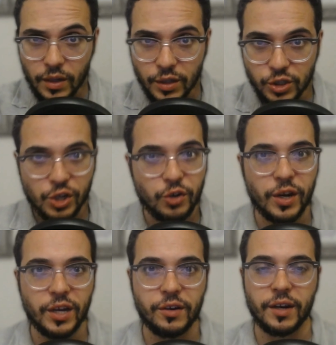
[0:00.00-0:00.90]
to
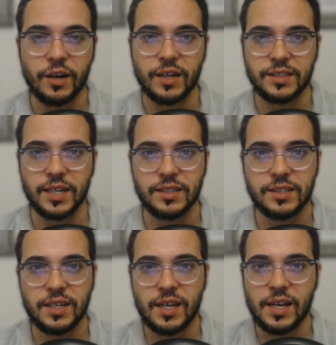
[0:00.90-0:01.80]
create great content.
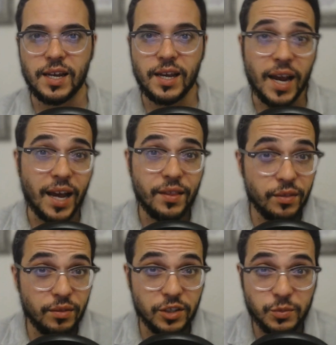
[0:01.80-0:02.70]

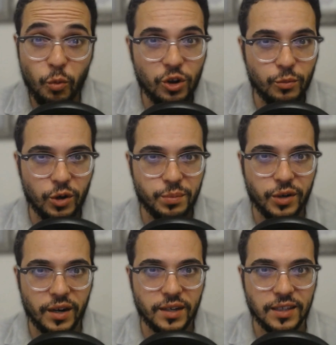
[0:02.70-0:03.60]
And there's more and more
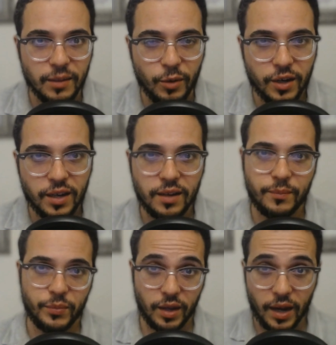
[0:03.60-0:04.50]
products in the market,
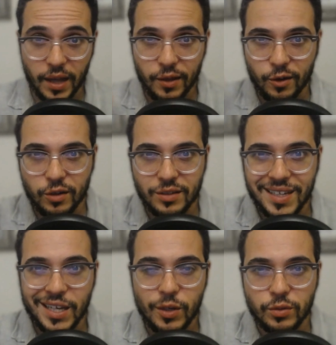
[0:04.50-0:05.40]
and they'll
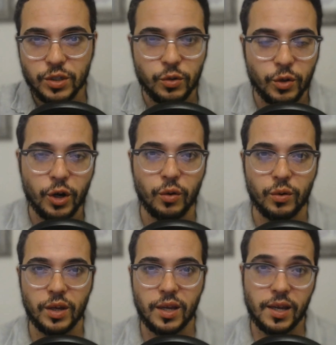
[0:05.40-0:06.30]
continue to grow.
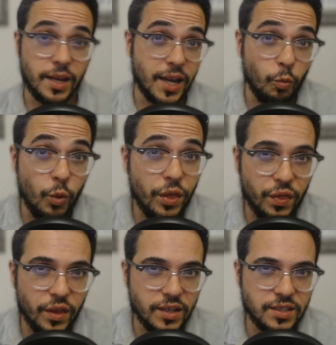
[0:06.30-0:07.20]
With
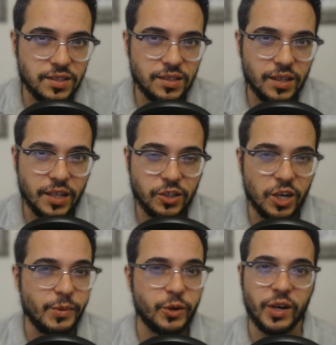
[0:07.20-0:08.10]
this, it's going to
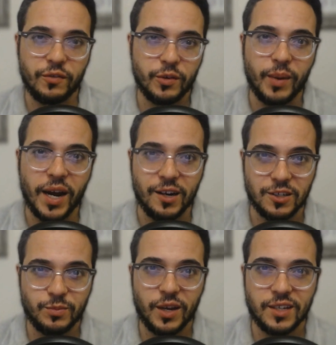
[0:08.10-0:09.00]
be great for buyers
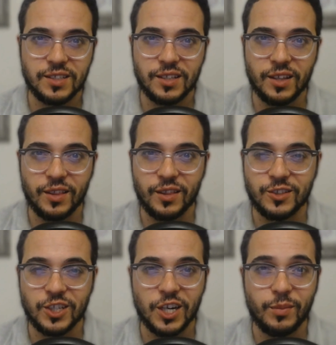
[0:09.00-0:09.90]
because there's
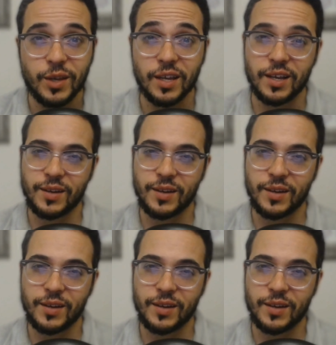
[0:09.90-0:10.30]
going to be